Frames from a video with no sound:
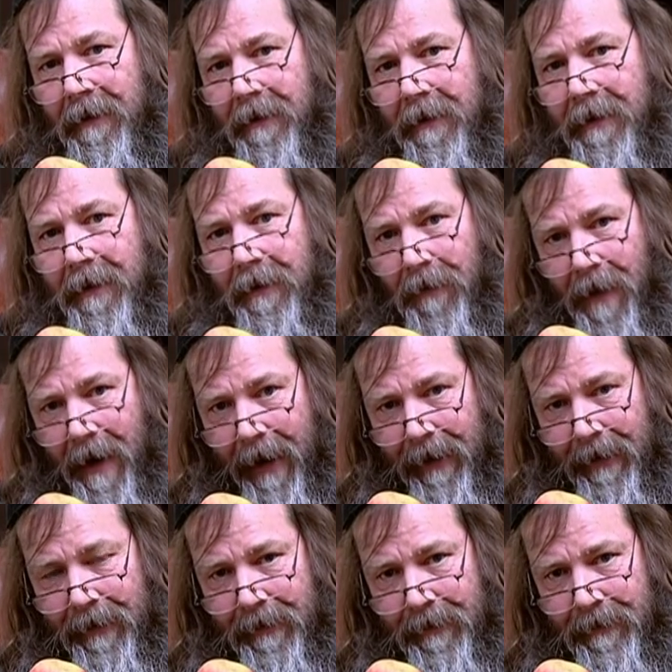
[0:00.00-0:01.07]
It's divine.
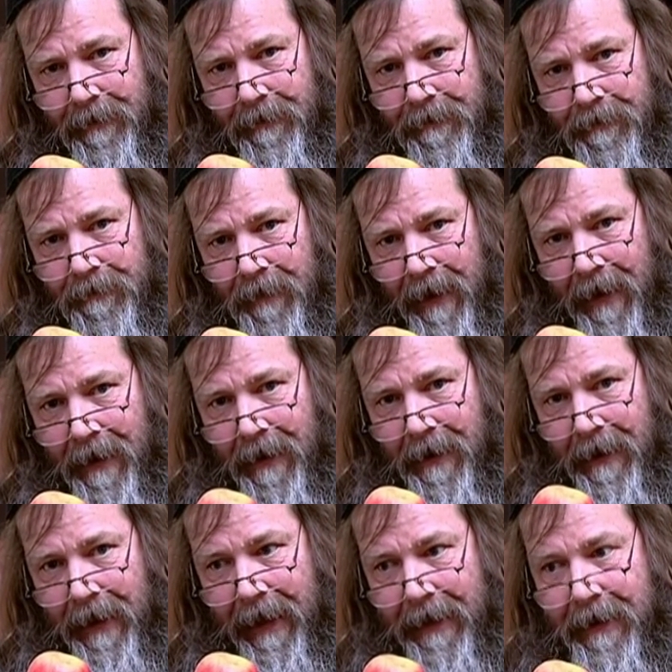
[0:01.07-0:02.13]

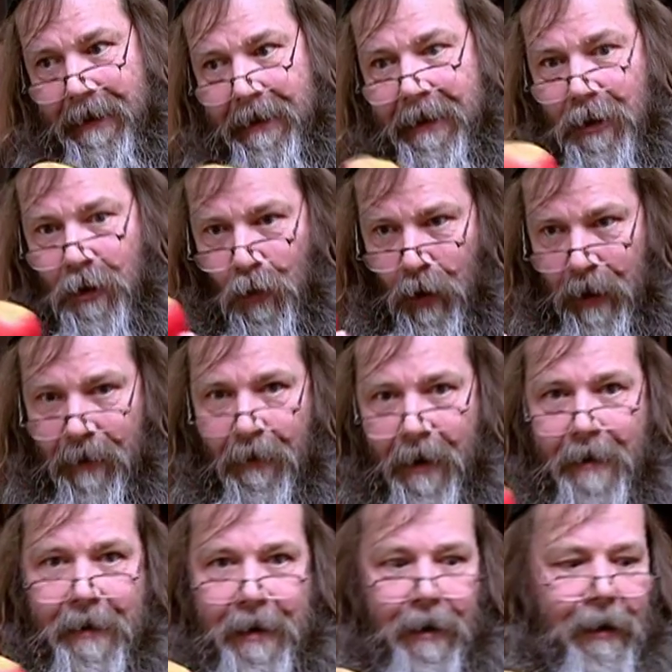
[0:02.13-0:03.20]
As I said to one of
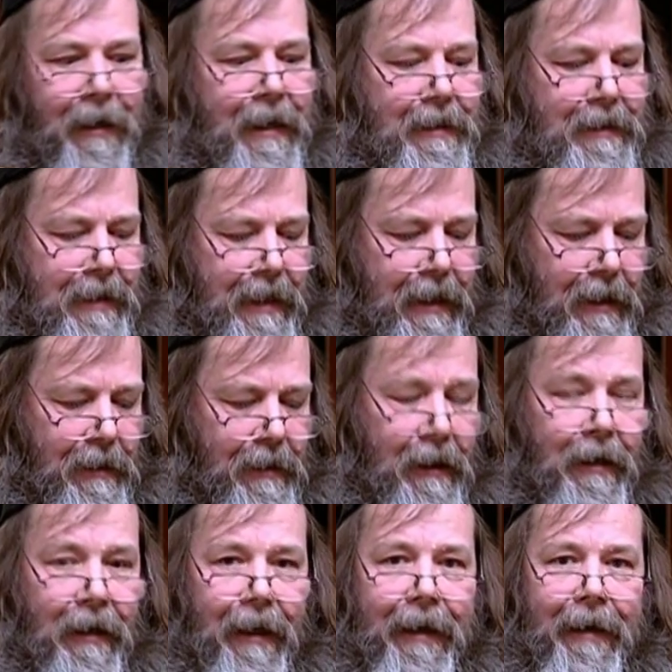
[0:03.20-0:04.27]
our colleagues here
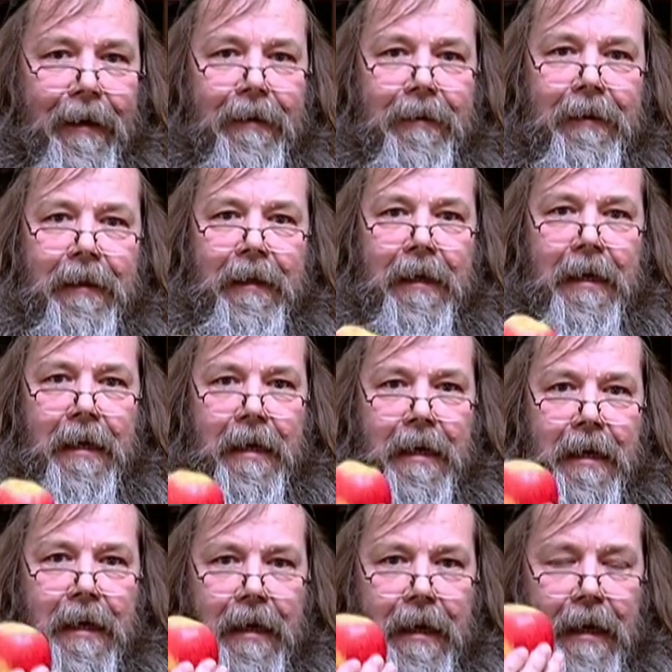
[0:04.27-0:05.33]
earlier,
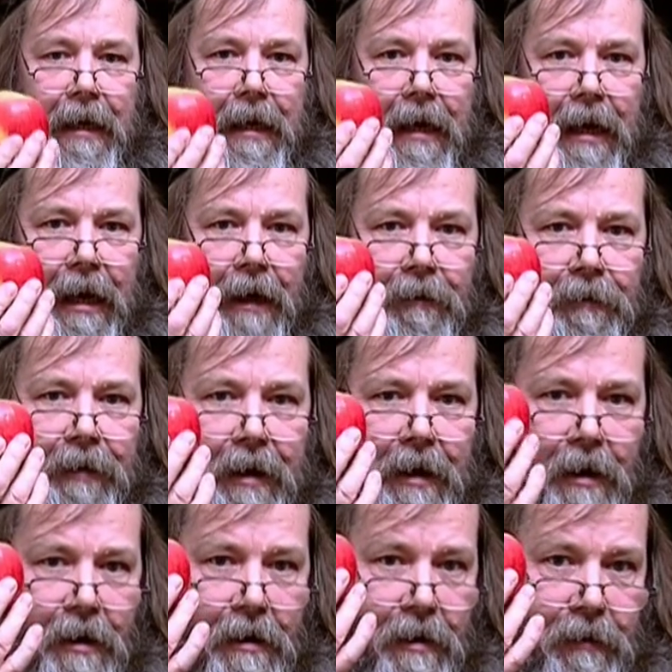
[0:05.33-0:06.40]
if the
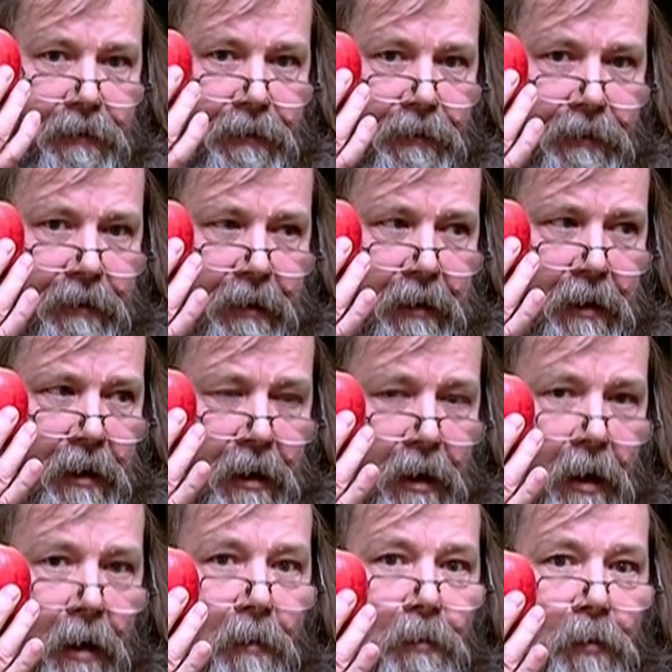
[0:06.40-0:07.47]
earth
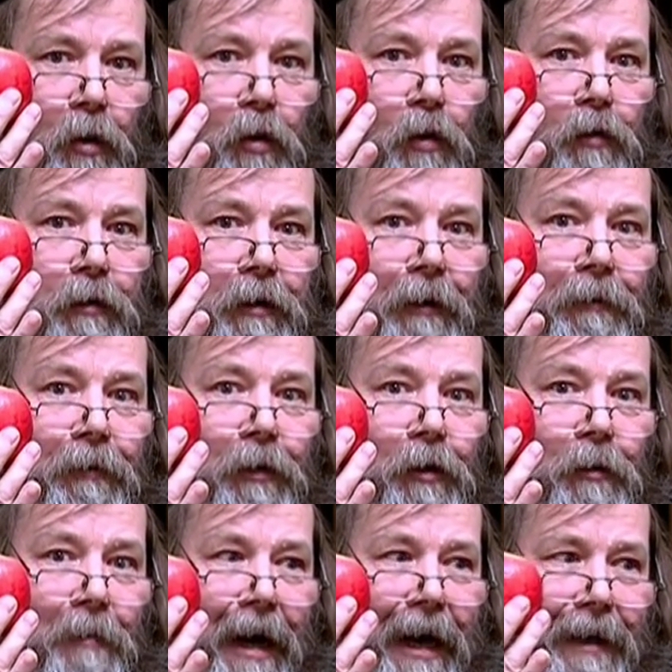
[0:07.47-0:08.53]
moved a few
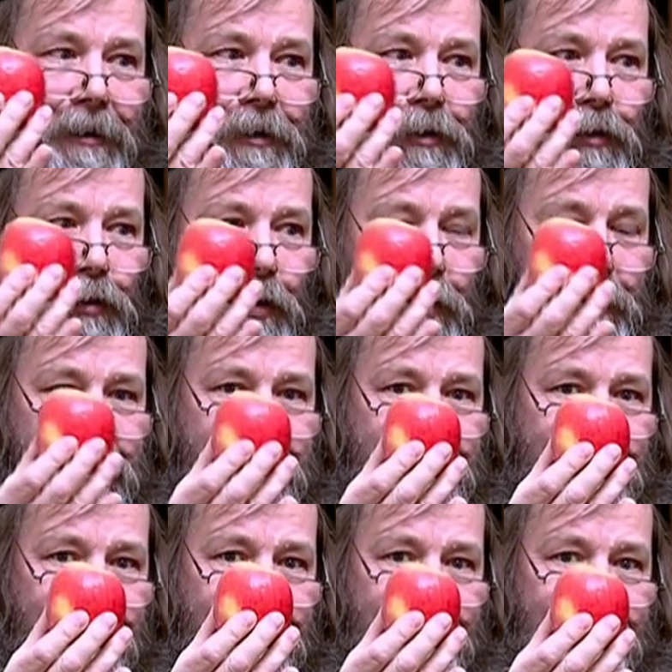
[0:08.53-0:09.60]
miles towards the
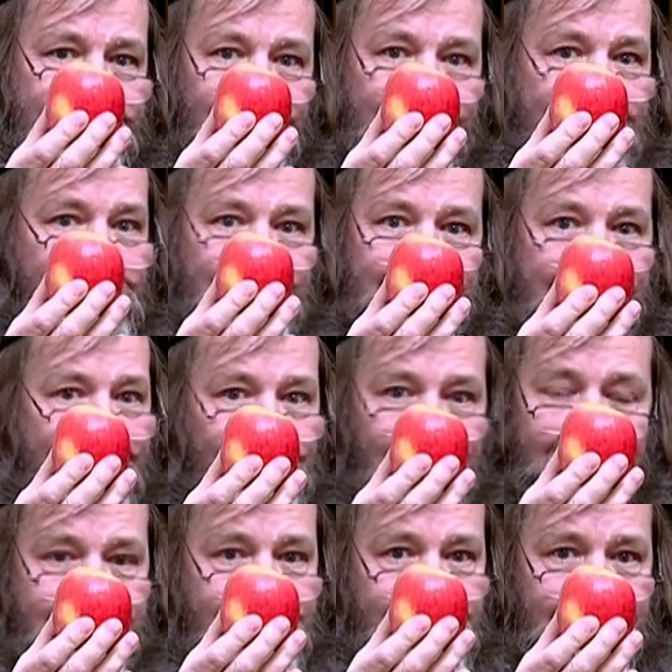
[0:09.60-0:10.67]
sun, not even that
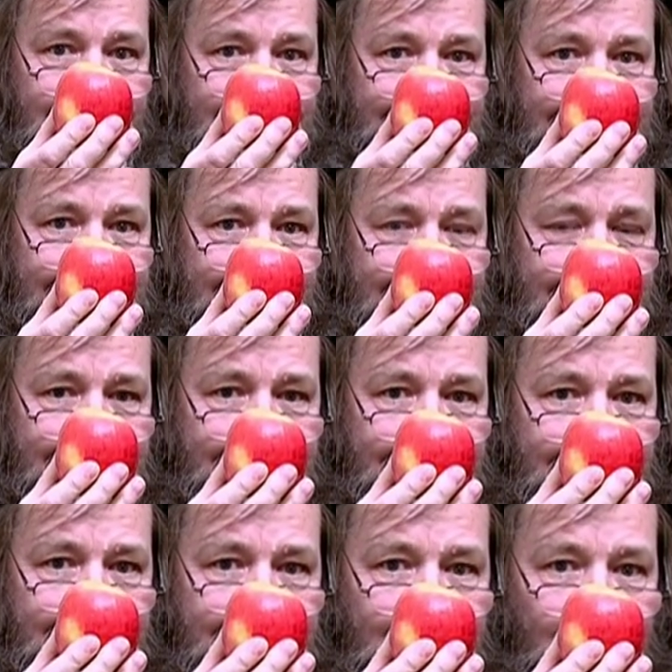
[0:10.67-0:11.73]
much,
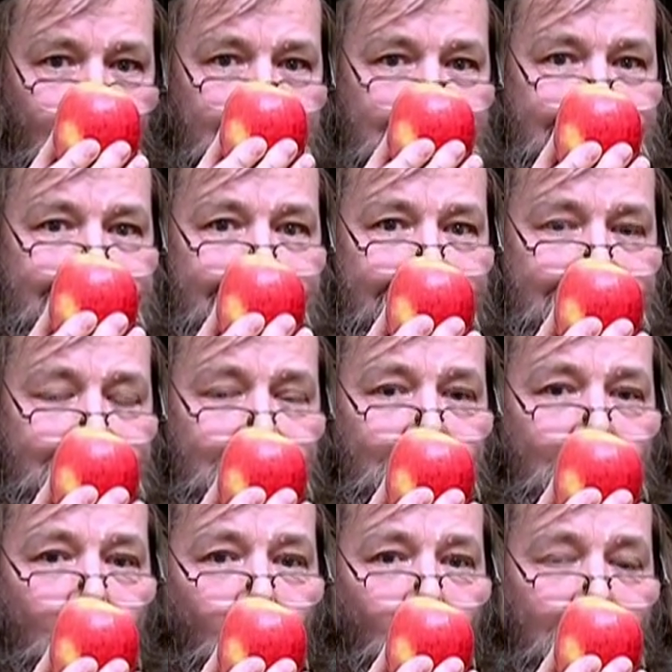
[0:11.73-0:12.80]
you would start to
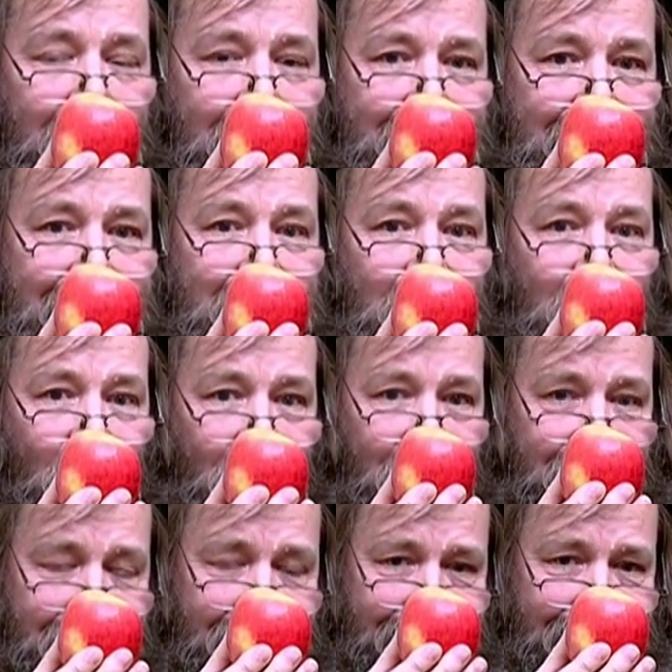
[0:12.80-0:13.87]
boil and cook.